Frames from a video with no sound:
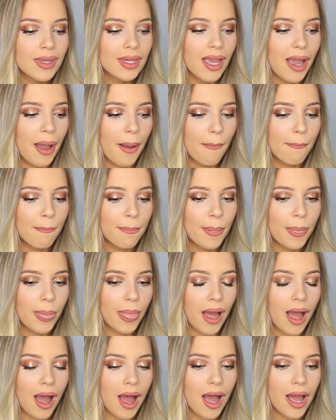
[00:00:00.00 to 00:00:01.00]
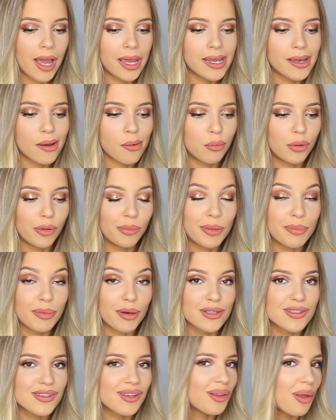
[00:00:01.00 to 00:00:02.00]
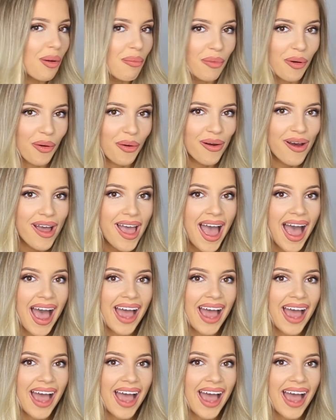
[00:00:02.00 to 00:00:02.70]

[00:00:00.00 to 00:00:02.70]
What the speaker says: I will be posting a lot more,